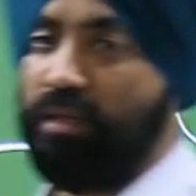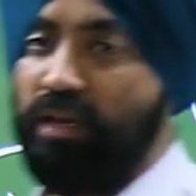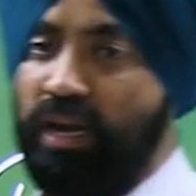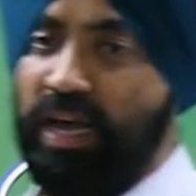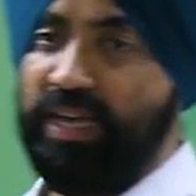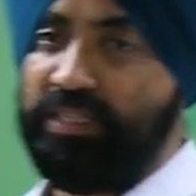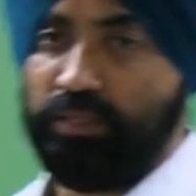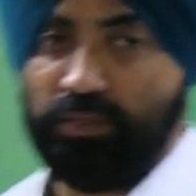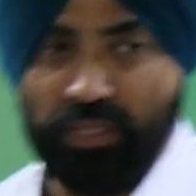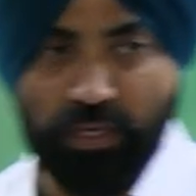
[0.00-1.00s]

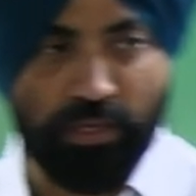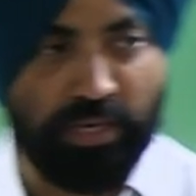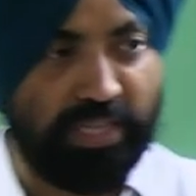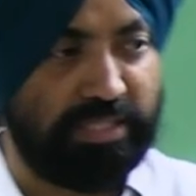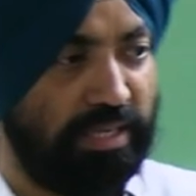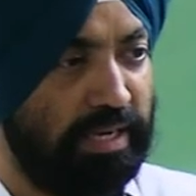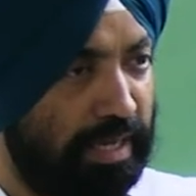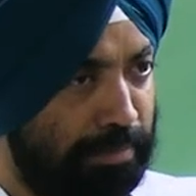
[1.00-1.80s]
the national